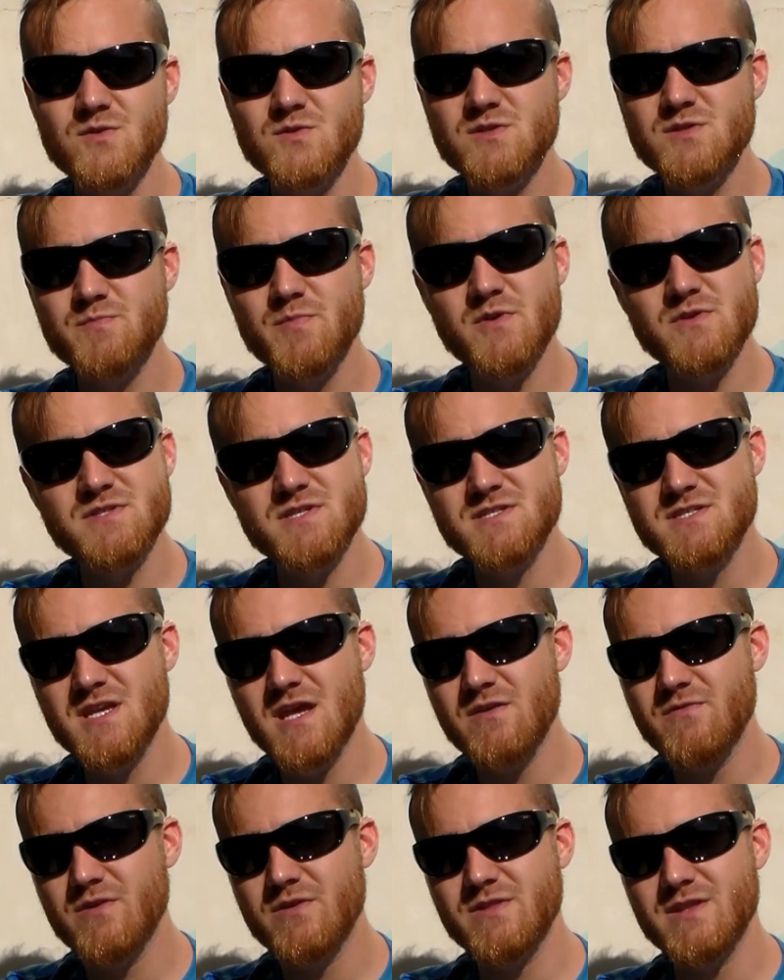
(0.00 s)
you were supposed to
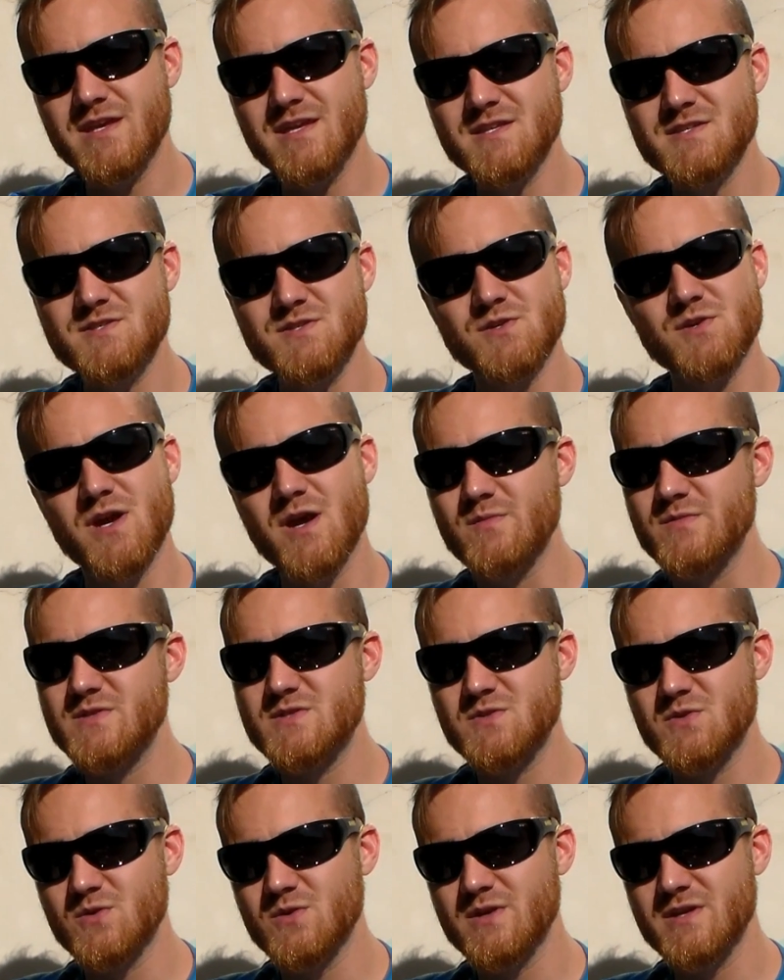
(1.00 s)
save all the Instagram
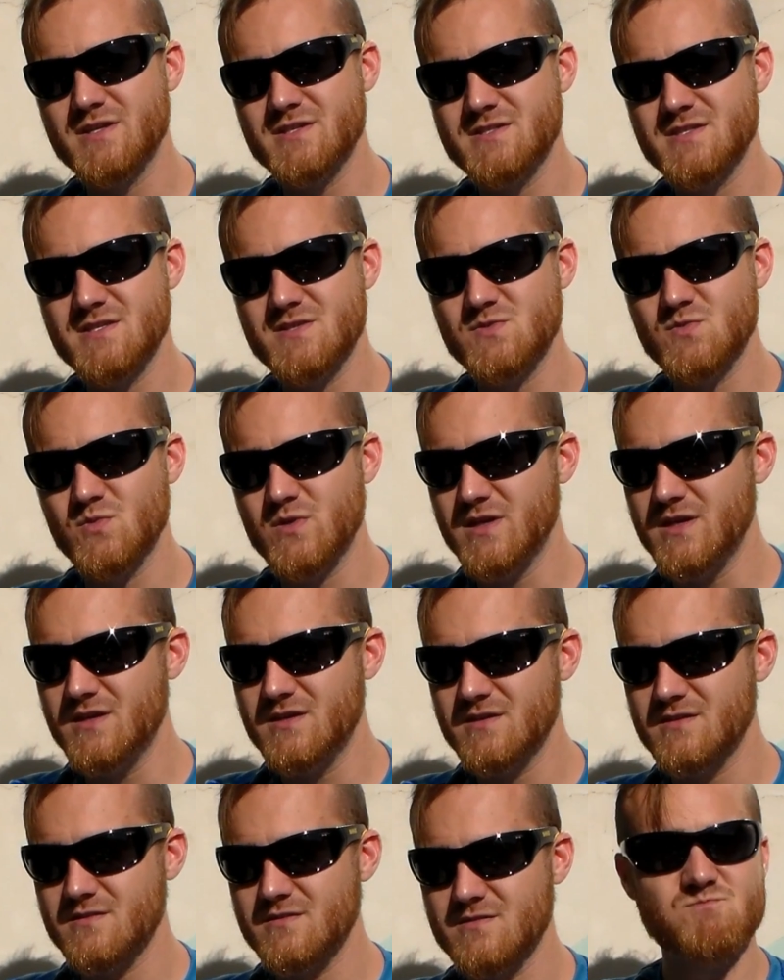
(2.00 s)
stories this
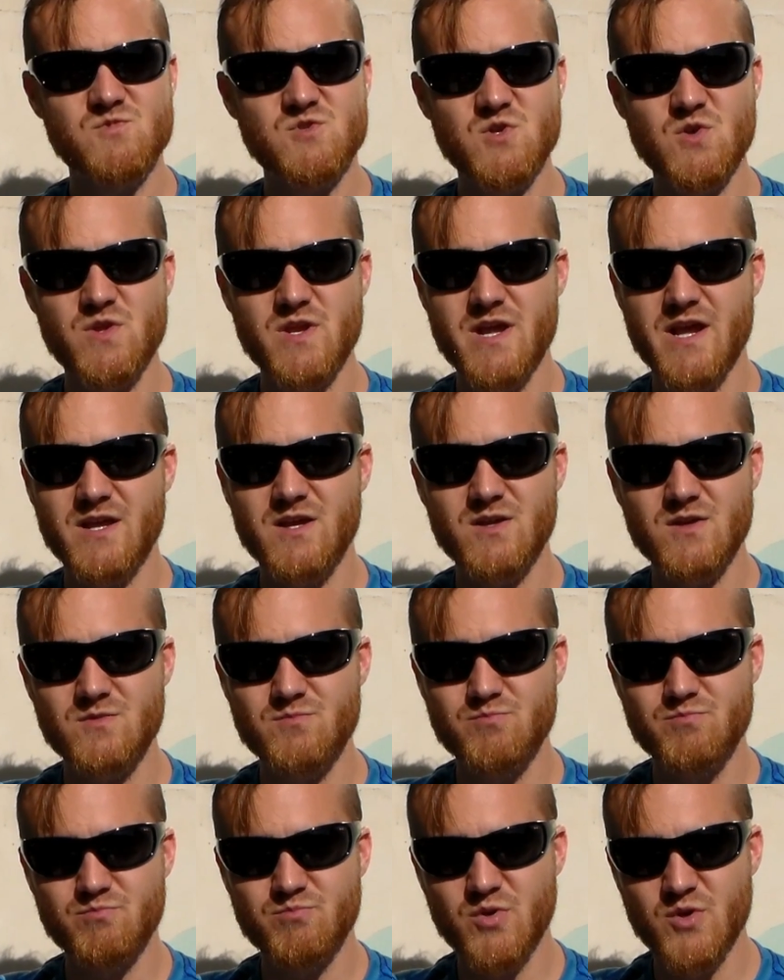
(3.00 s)
week so that I
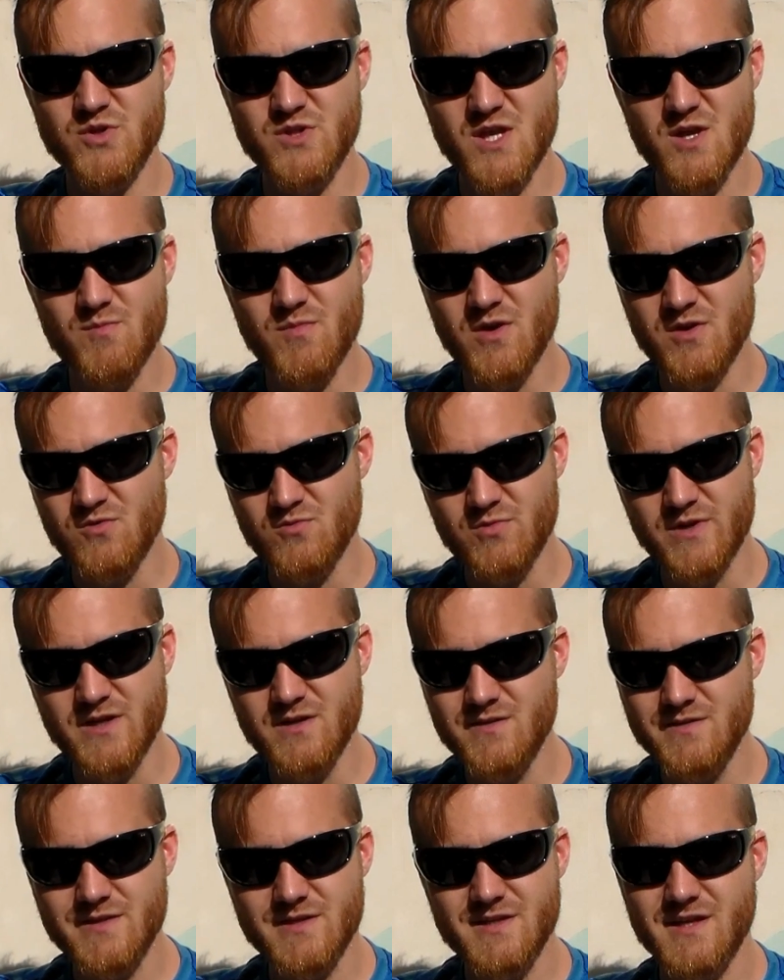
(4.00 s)
could put them on a
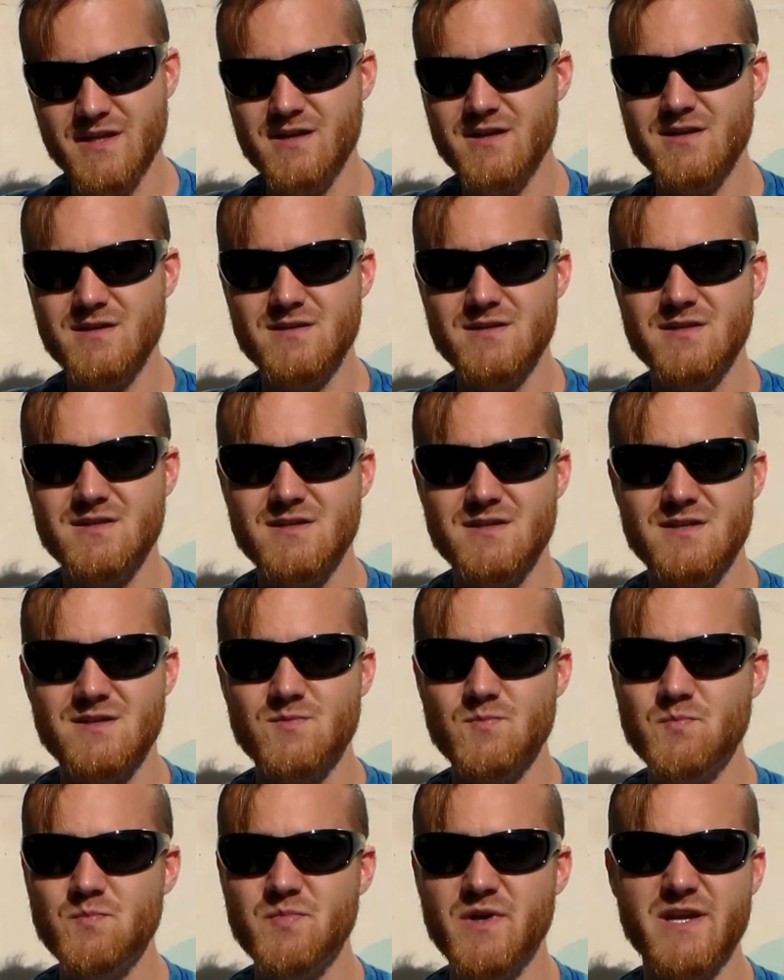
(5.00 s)
reel in here,
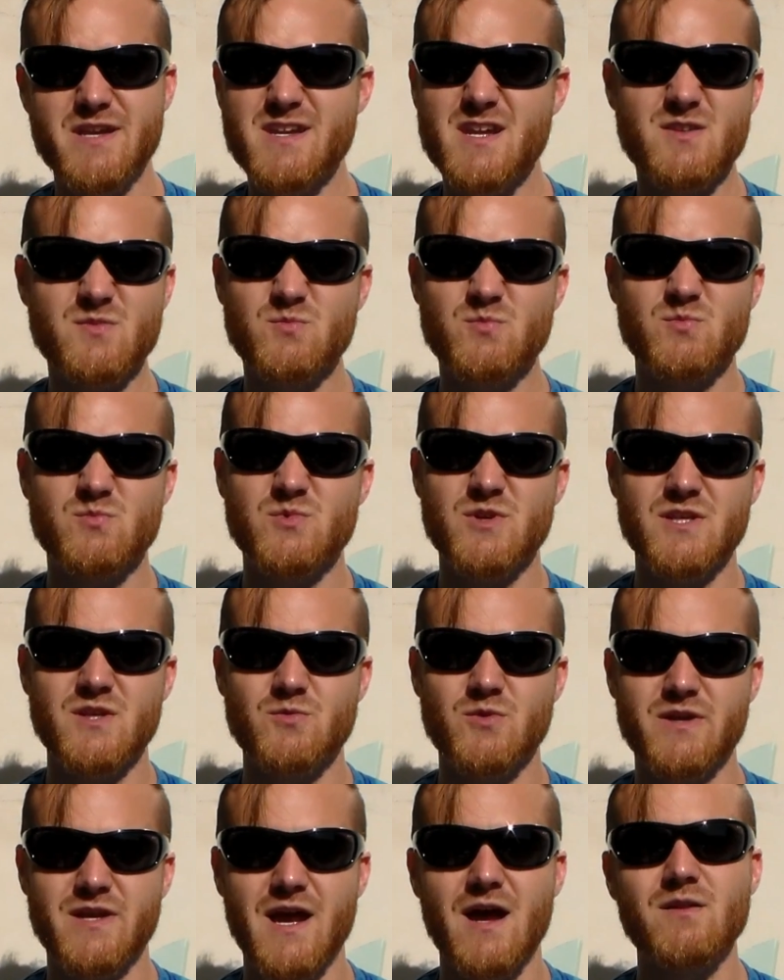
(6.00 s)
but it didn't
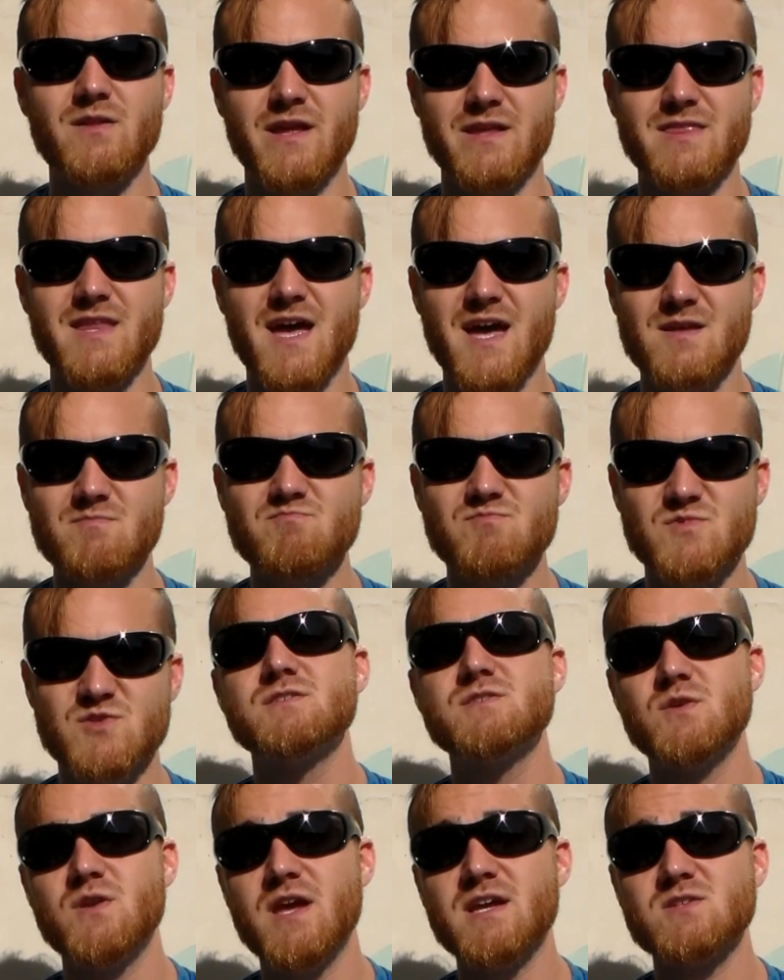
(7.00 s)
really work out like that.
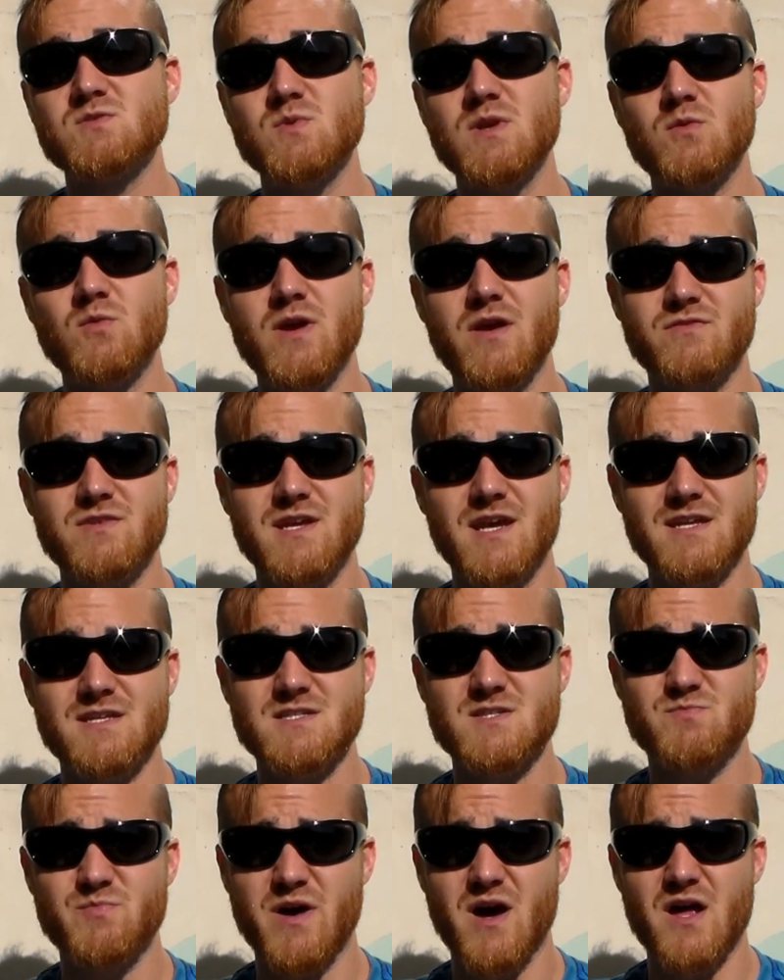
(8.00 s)
So next week we have to get
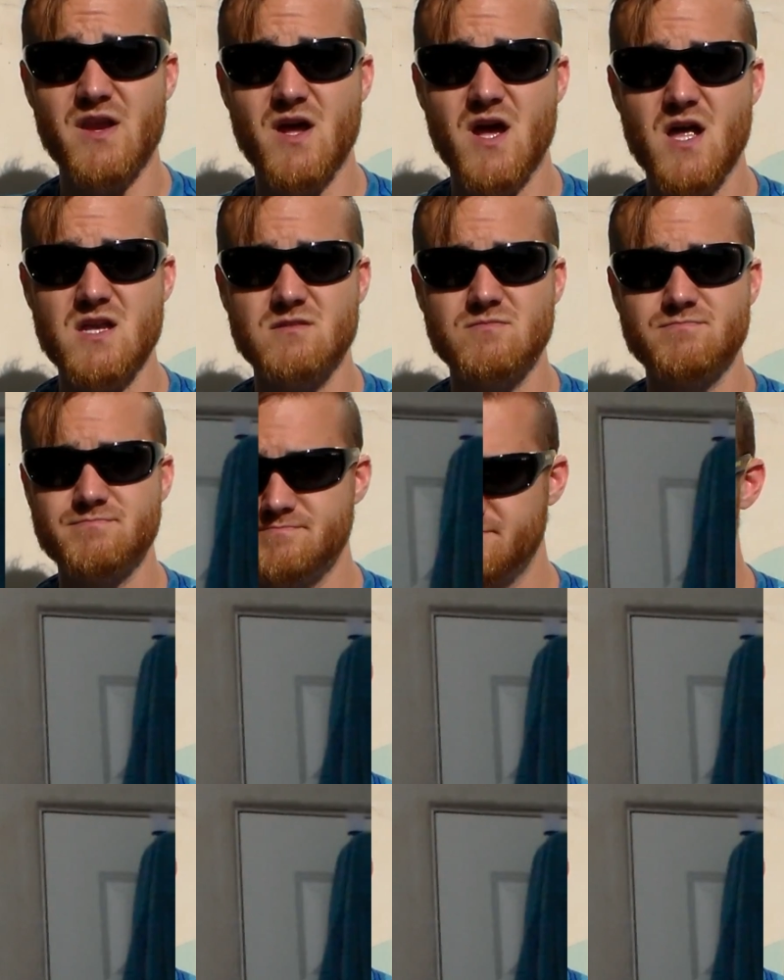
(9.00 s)
it spot on.